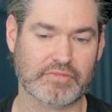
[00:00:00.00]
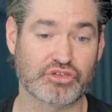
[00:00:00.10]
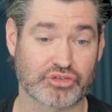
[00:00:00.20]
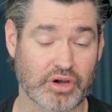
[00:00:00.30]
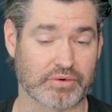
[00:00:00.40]

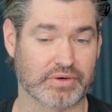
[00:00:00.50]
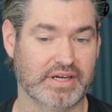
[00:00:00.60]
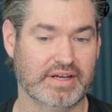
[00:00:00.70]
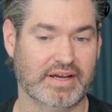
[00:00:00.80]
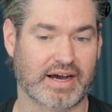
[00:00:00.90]
So
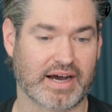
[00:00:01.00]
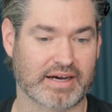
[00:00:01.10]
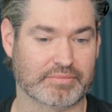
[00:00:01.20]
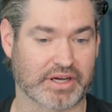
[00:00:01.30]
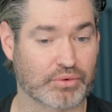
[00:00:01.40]

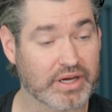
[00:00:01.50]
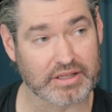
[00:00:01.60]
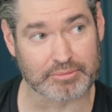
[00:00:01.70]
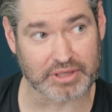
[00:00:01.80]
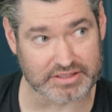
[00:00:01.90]
I
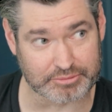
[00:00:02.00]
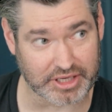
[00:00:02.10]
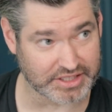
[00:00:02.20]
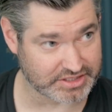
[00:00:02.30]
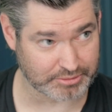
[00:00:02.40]
quickly applied to
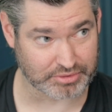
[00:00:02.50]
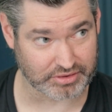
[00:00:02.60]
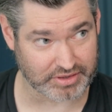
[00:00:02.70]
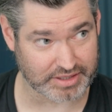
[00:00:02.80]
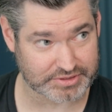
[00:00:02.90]
PhD
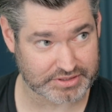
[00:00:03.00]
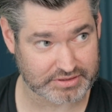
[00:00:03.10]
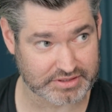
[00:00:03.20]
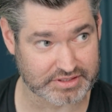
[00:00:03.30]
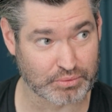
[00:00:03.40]
programs
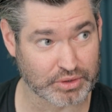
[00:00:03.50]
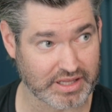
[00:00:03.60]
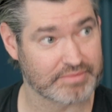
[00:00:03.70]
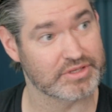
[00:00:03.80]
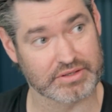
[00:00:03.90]
because they would
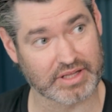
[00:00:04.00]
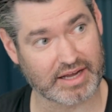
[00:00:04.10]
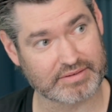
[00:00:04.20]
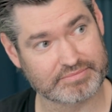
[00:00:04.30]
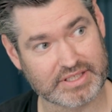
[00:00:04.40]
let me do
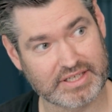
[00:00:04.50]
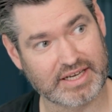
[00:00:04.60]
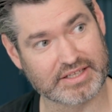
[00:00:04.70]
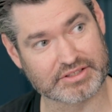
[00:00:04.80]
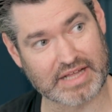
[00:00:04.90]
that.
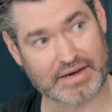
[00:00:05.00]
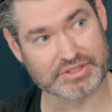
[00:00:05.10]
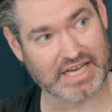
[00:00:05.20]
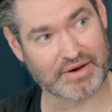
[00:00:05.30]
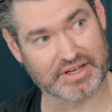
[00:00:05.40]
And so that
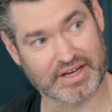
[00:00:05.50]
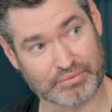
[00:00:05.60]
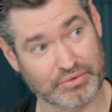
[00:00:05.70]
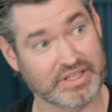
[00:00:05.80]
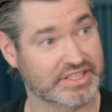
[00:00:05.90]
was how I
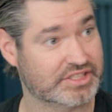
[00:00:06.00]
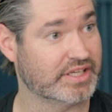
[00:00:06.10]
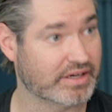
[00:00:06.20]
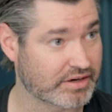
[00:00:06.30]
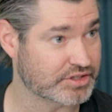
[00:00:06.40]
got really
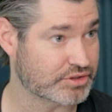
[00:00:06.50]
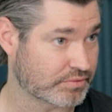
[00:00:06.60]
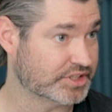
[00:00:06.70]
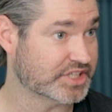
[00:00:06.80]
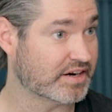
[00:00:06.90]
steered into
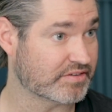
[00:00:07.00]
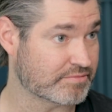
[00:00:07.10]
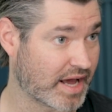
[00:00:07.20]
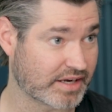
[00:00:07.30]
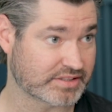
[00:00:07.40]
regenerative
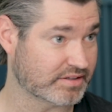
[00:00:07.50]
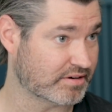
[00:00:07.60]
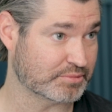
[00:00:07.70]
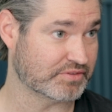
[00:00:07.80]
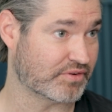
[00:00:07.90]
medicine, and
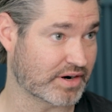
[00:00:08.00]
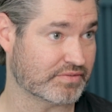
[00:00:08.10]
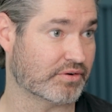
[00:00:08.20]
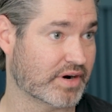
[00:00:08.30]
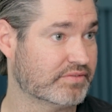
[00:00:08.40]
I'll be
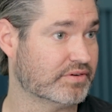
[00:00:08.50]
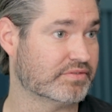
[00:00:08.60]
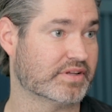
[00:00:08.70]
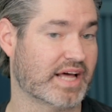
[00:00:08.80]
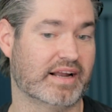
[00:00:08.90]
forever grateful
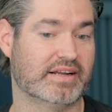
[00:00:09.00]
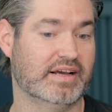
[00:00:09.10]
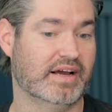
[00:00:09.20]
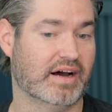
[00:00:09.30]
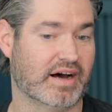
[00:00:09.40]
for that.
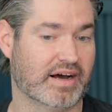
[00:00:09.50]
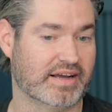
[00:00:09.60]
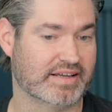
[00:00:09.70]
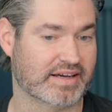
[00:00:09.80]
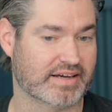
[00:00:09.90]

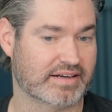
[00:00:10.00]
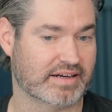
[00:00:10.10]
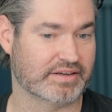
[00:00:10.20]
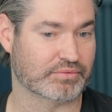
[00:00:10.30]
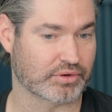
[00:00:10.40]
I
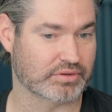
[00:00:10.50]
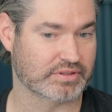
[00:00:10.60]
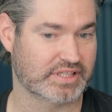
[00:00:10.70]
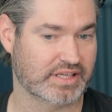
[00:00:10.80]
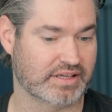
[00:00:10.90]

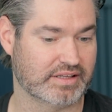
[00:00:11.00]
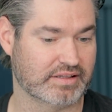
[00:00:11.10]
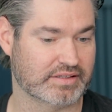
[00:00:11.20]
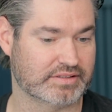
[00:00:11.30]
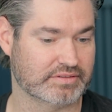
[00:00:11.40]
enrolled in
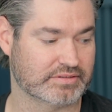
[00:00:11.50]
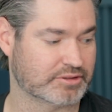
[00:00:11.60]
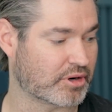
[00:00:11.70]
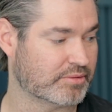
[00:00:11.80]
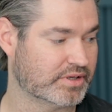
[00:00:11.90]
the
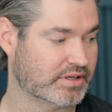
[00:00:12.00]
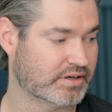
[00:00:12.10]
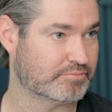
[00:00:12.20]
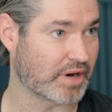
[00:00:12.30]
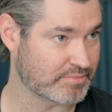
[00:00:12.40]
Department
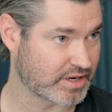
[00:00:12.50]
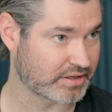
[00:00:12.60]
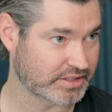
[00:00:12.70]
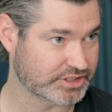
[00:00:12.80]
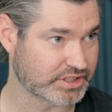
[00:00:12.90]
of
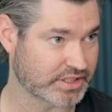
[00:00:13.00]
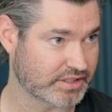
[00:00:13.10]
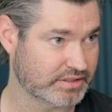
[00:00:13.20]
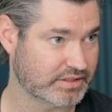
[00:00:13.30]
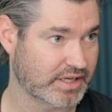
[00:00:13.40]
Biomedical
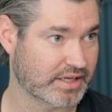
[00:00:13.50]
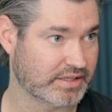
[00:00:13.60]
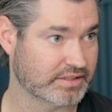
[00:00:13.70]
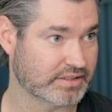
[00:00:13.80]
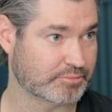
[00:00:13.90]
Engineering
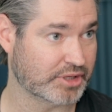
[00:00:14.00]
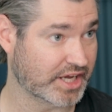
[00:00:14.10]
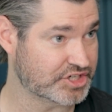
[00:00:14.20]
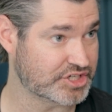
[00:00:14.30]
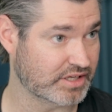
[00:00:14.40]
and did a
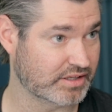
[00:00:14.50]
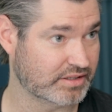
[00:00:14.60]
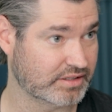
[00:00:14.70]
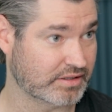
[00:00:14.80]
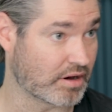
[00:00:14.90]

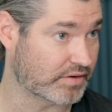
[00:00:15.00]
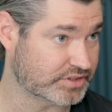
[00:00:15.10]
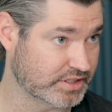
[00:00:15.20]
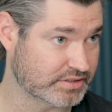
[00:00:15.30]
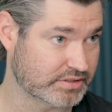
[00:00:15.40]
PhD in the off
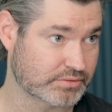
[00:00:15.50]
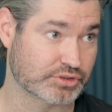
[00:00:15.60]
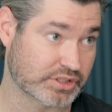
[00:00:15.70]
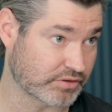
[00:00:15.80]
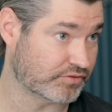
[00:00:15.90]
seasons. Was
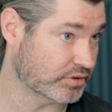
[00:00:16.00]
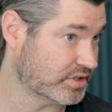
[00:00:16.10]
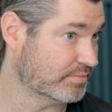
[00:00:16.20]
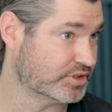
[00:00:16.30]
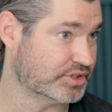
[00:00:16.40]
still a
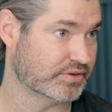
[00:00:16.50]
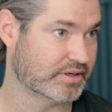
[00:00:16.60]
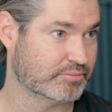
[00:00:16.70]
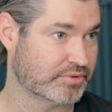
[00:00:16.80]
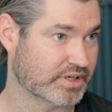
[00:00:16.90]
full-time
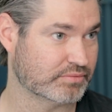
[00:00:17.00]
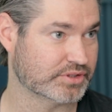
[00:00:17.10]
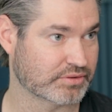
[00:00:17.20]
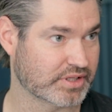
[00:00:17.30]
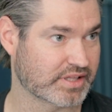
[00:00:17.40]
student, but
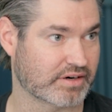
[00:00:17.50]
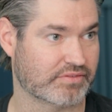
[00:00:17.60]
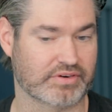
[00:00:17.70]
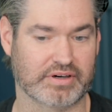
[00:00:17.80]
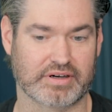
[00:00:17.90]
was only there
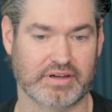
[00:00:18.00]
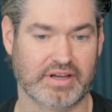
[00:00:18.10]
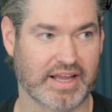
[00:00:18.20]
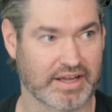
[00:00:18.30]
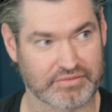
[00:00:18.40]
for
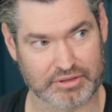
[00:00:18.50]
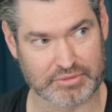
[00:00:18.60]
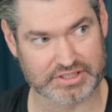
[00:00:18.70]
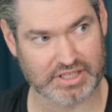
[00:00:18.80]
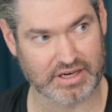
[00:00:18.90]
a handful of
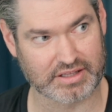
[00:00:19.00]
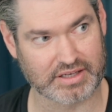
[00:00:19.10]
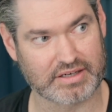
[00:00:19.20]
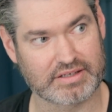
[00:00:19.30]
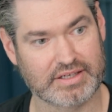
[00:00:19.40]
months out of the
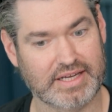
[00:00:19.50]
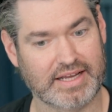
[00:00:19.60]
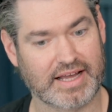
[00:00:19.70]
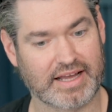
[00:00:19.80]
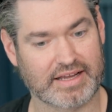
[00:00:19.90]
year,
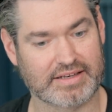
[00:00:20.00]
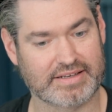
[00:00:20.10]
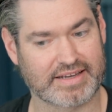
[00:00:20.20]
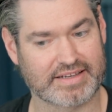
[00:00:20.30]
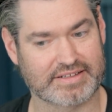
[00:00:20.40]

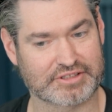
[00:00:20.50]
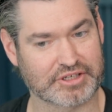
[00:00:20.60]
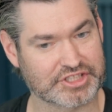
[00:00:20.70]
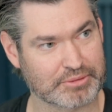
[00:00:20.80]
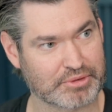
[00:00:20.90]
and
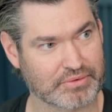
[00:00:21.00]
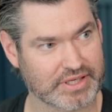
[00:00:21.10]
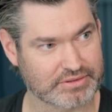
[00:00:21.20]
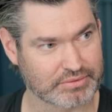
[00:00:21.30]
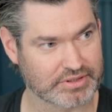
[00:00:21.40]
started chipping
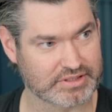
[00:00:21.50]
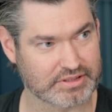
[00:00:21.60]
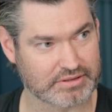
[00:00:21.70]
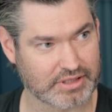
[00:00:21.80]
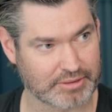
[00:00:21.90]
away towards
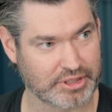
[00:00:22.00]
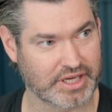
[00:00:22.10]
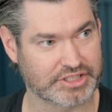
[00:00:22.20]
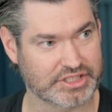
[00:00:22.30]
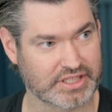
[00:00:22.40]
a
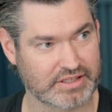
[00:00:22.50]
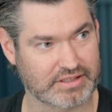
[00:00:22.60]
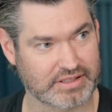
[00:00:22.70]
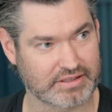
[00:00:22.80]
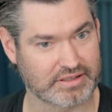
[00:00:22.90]
PhD
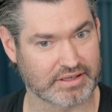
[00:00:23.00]
in